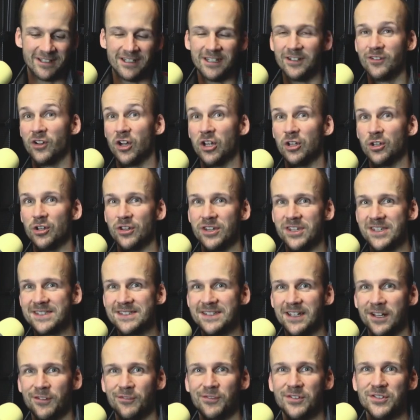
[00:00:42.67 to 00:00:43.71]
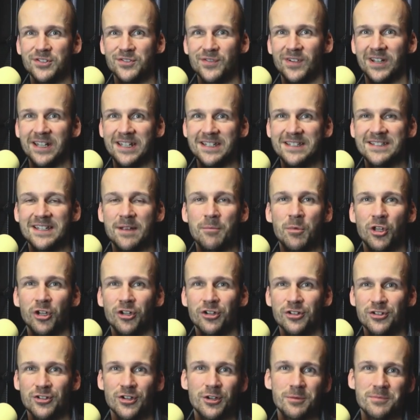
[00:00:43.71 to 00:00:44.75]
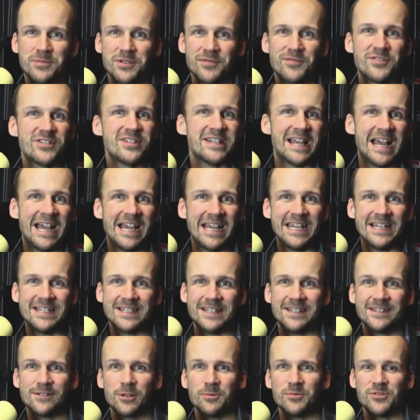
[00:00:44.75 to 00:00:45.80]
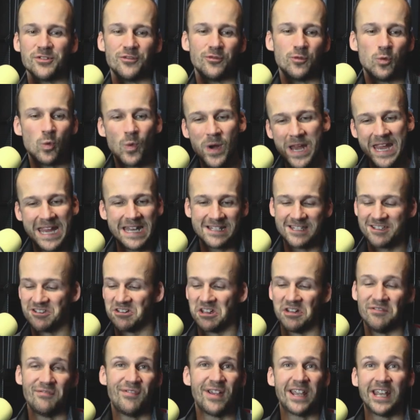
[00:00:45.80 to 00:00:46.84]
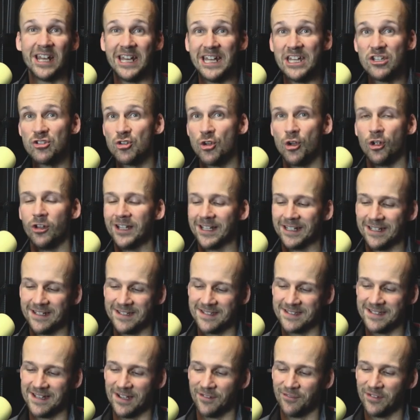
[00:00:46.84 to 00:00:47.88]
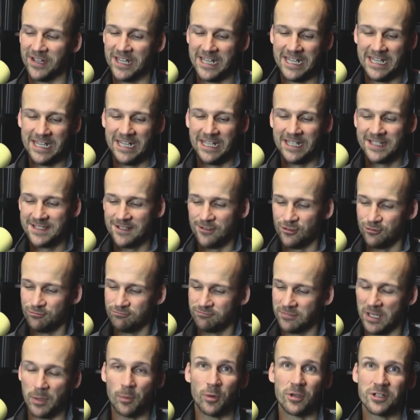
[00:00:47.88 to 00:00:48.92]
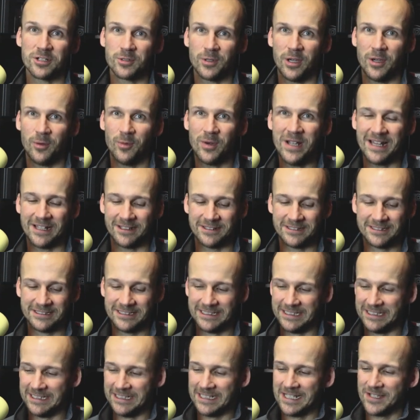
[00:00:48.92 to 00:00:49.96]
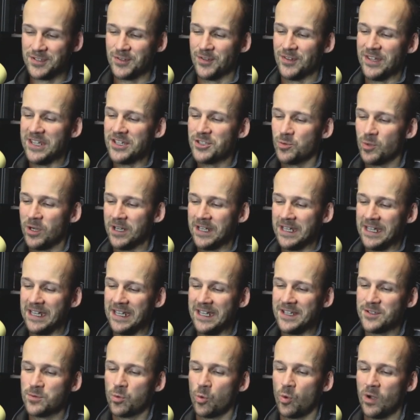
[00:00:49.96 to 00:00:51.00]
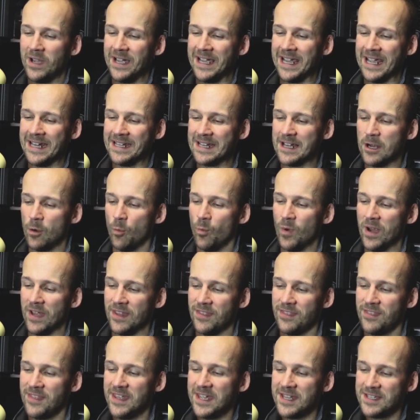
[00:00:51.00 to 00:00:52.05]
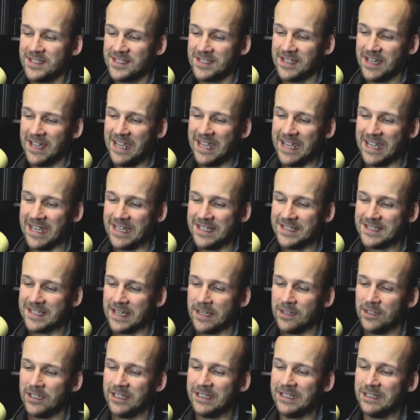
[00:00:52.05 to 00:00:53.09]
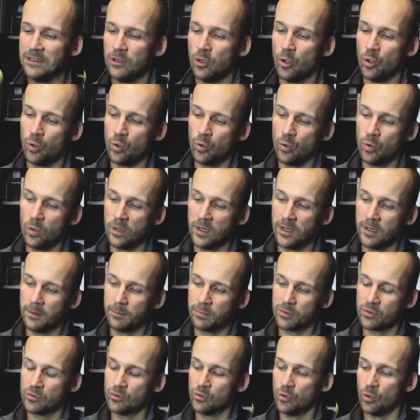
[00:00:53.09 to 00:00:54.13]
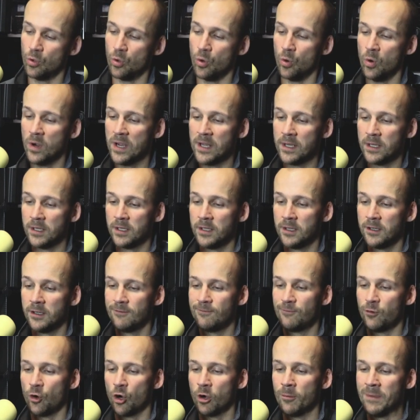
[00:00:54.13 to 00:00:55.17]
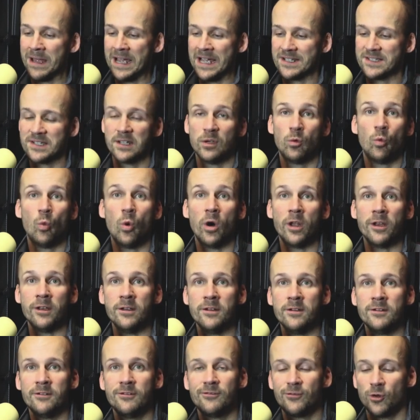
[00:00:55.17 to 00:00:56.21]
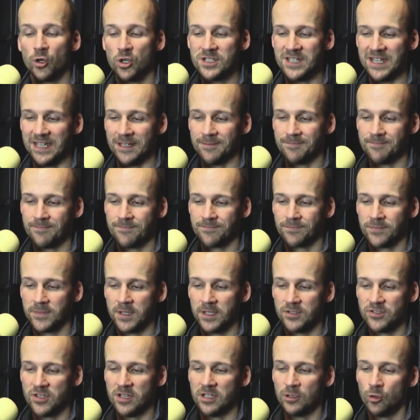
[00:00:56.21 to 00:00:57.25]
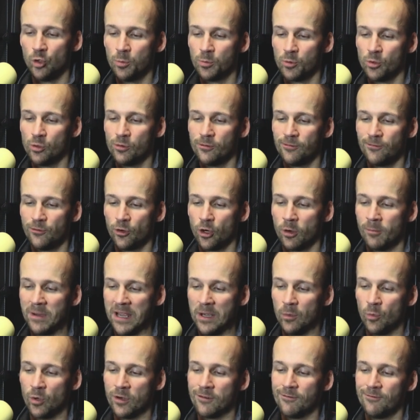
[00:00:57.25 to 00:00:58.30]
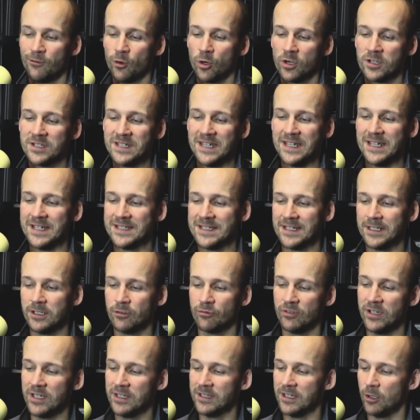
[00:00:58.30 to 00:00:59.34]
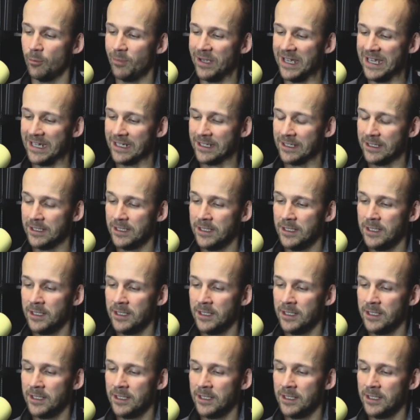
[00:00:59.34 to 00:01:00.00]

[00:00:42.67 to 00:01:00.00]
You got a lot of this stuff is very similar in terms of size, in terms of weight, configuration, all that kind of stuff. So it worked quite well. So this one is what I ended up with. This is the Low Pro Format 140. So the Low Pro Format 140 is a great little bag.